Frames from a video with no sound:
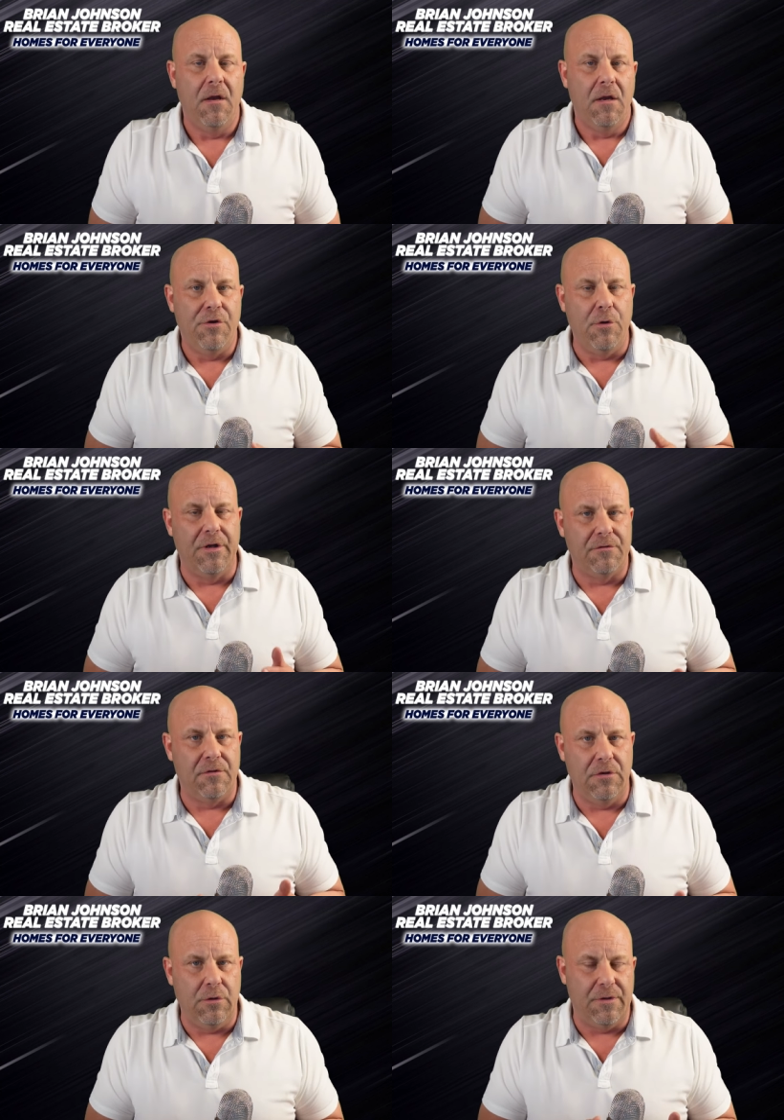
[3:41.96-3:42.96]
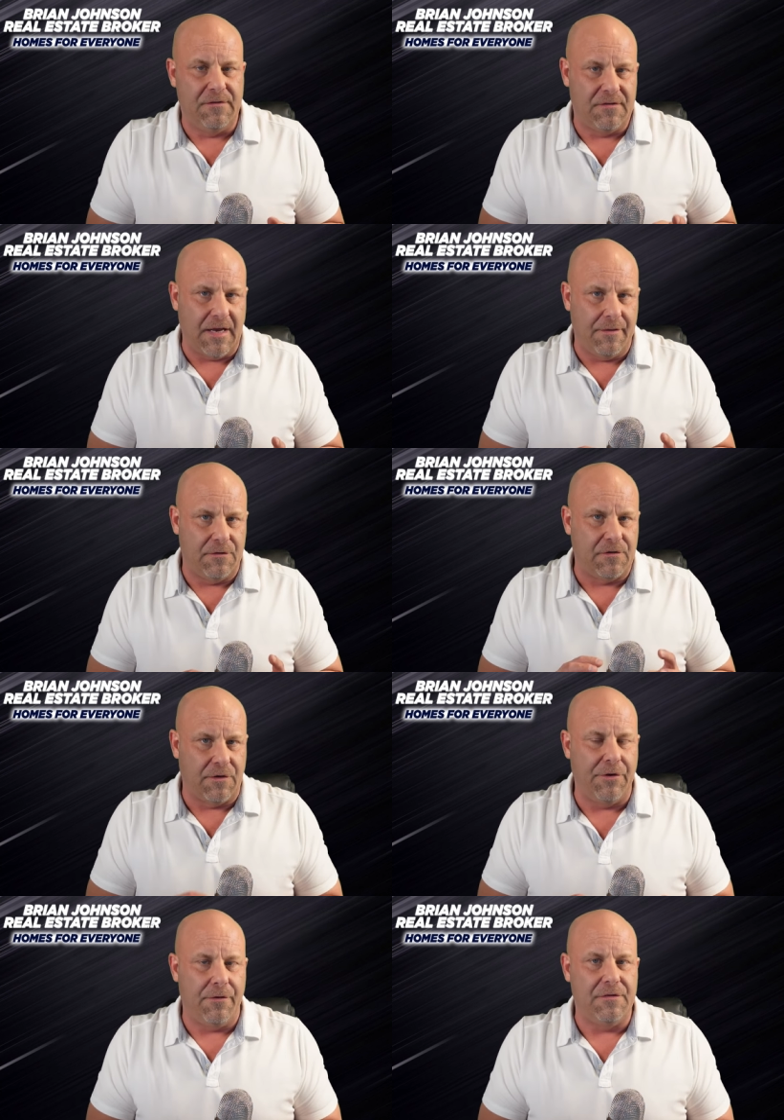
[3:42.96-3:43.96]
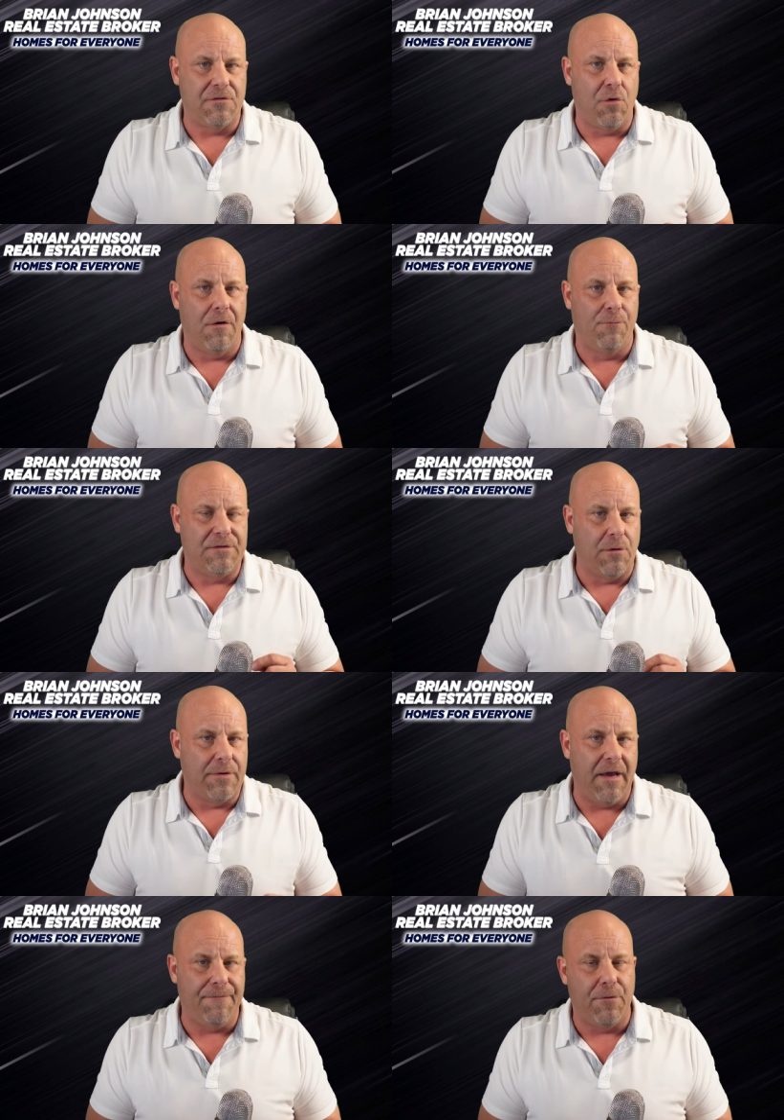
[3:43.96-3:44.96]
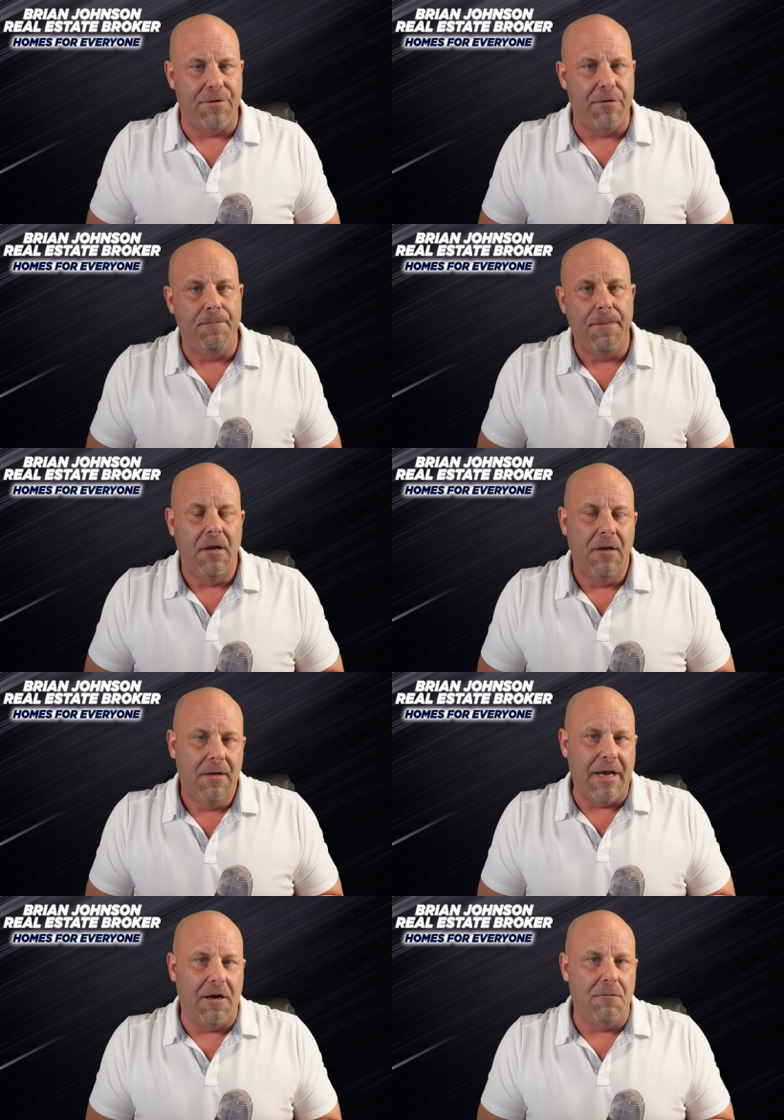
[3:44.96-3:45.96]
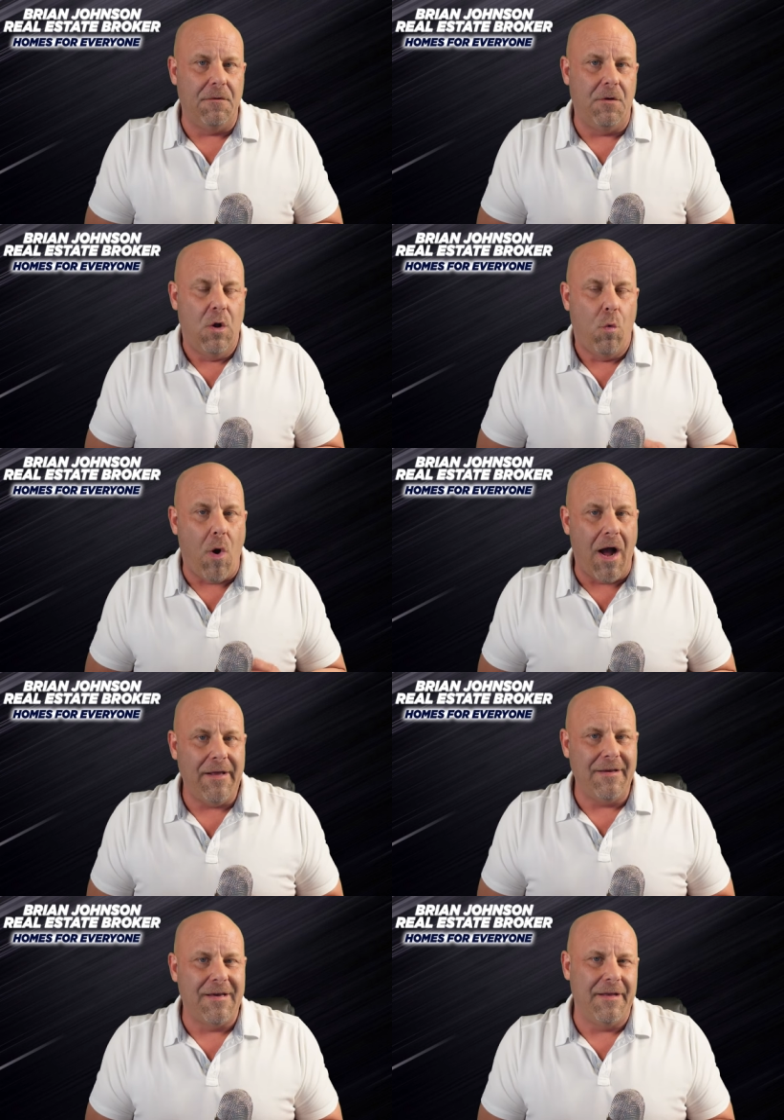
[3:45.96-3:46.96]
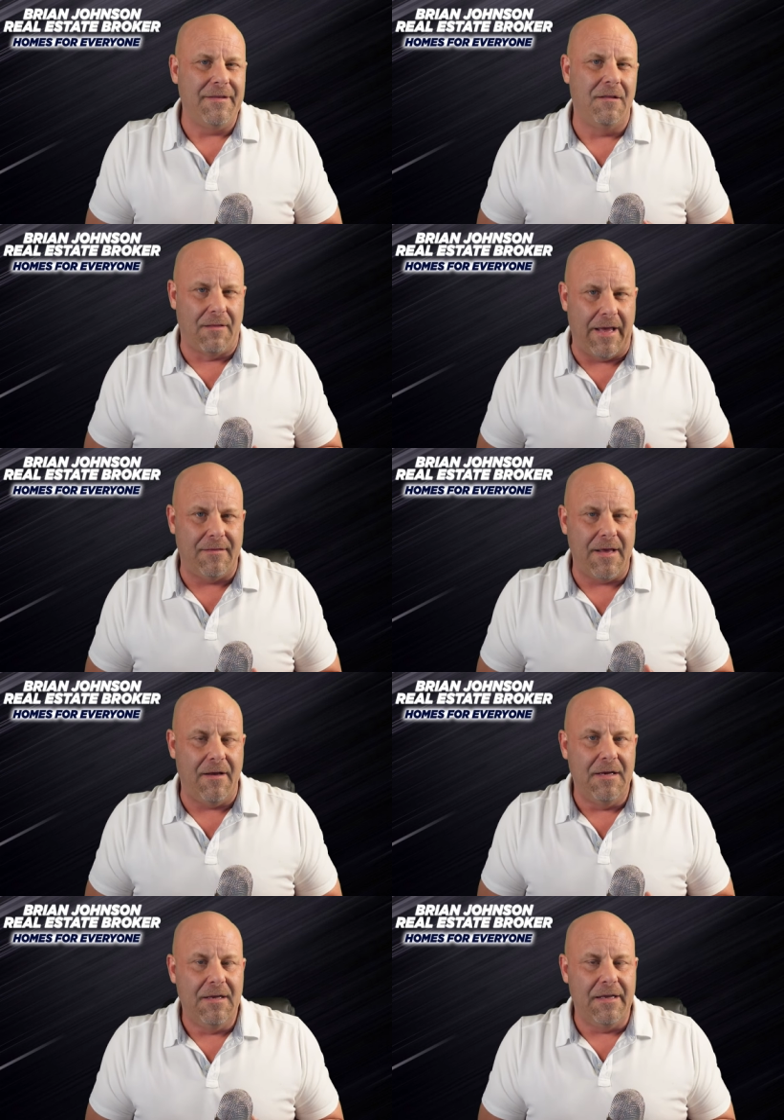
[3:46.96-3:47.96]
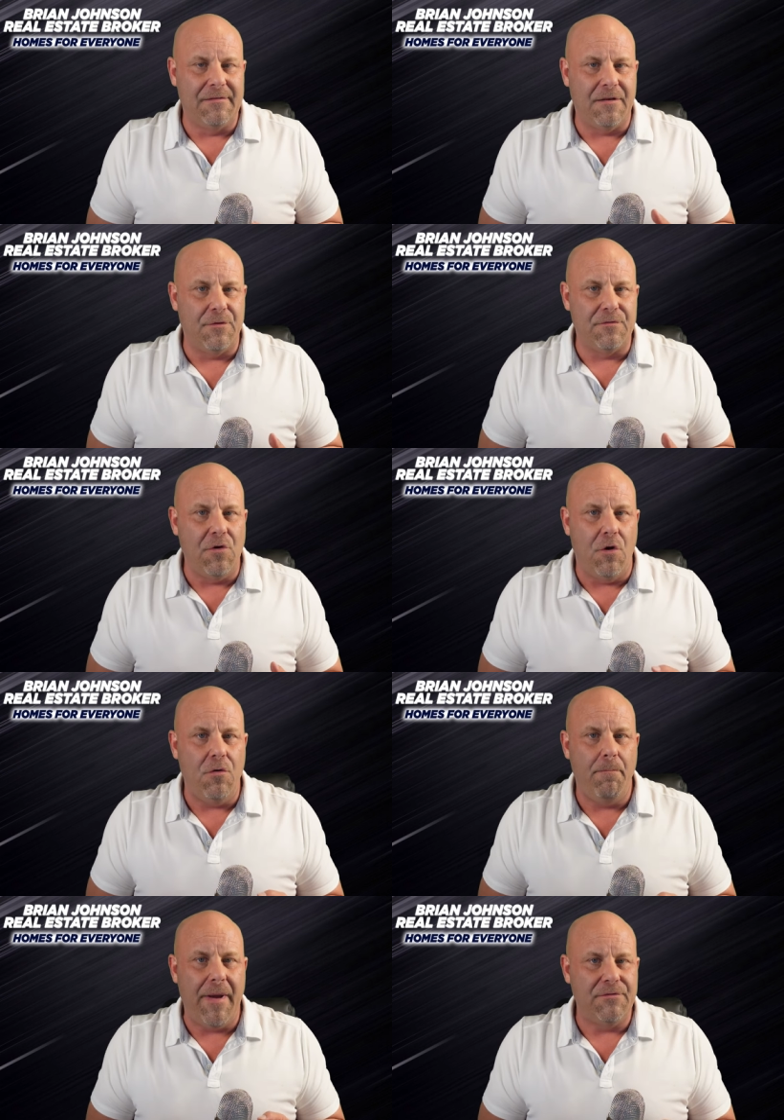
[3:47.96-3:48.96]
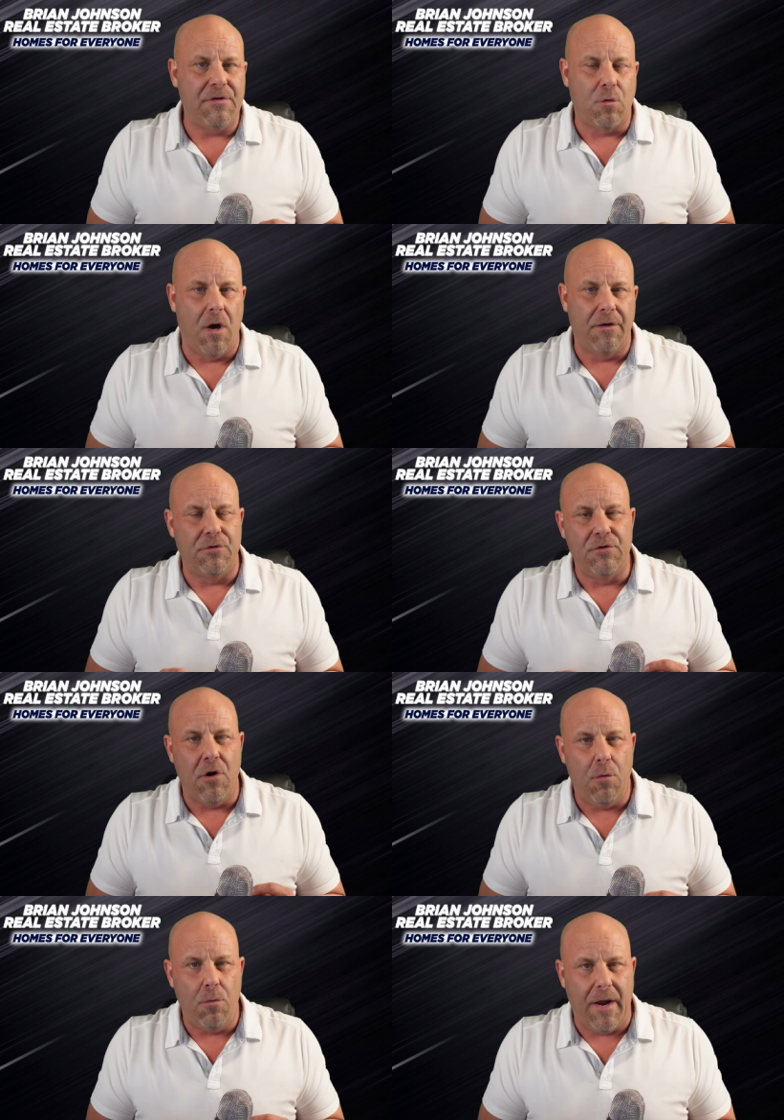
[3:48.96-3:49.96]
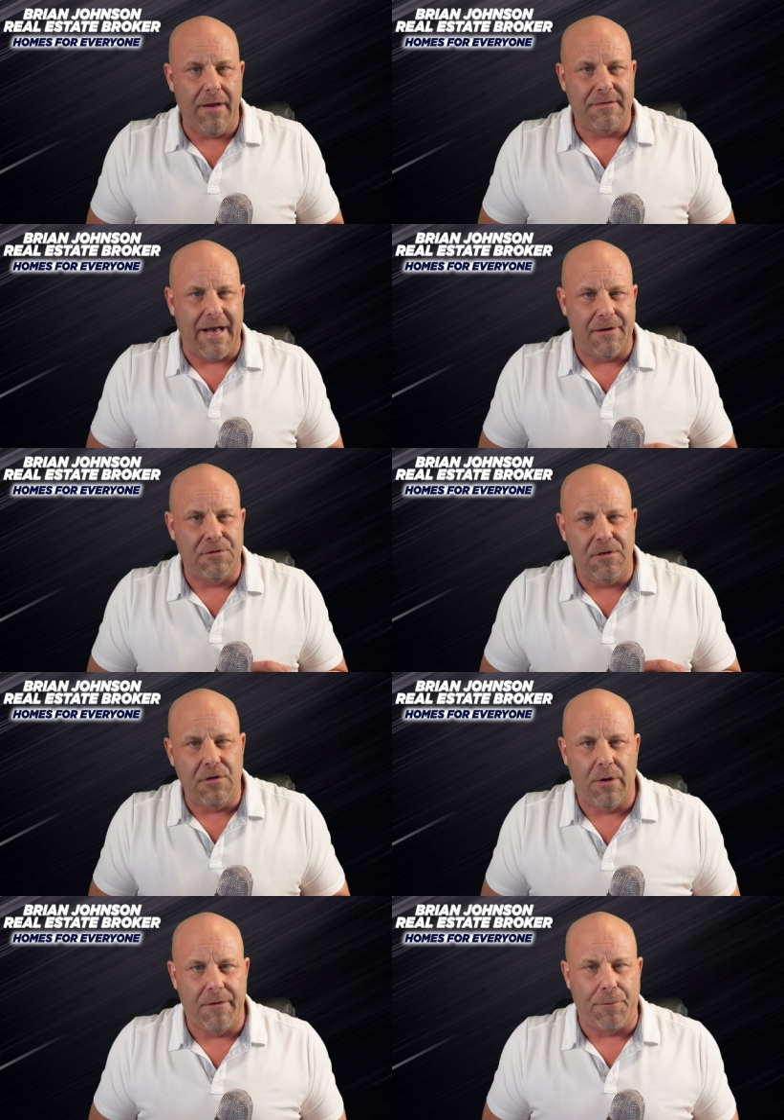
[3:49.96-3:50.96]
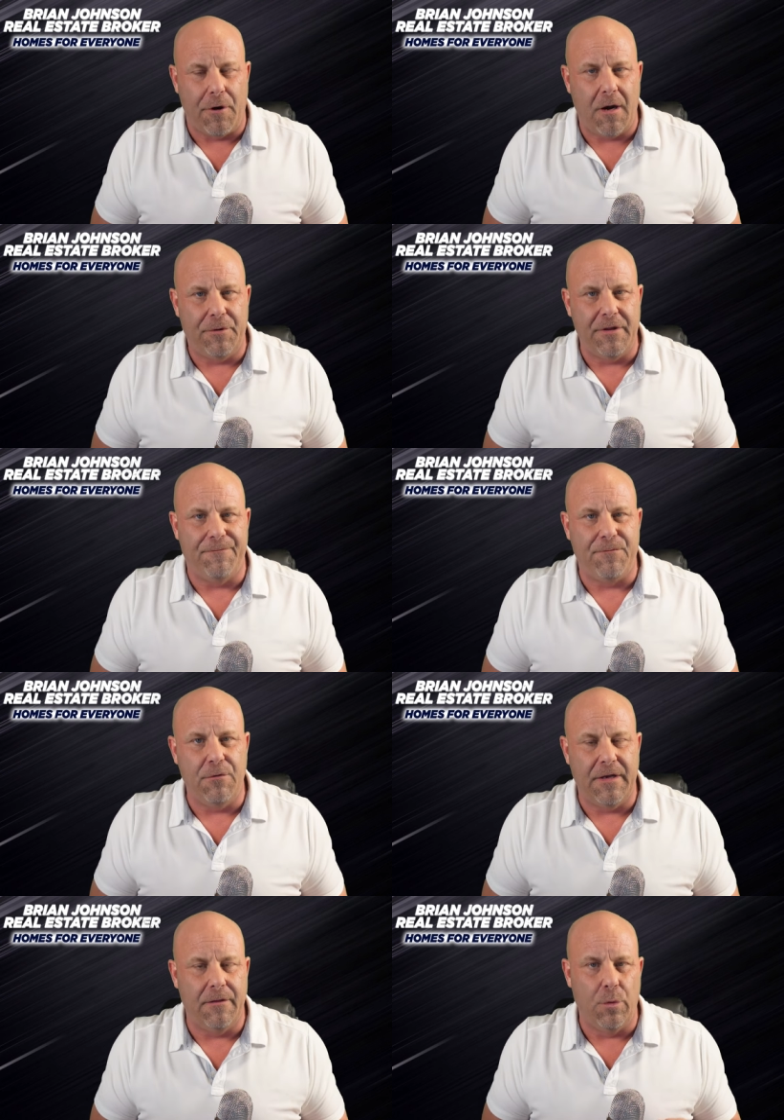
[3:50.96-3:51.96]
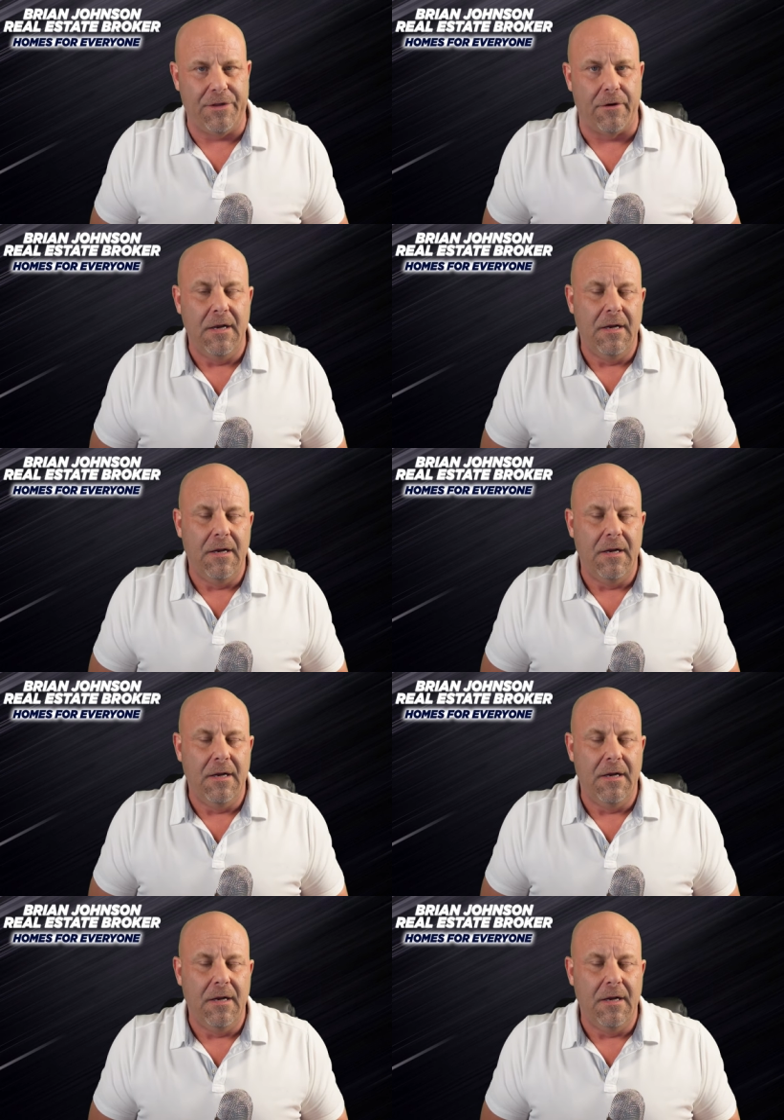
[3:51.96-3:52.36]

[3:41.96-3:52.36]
You would, you would set a security score of what's okay for you. Now, why I kind of like that is that there's no magic wand or no way to actually know on a property if you've hit a winner.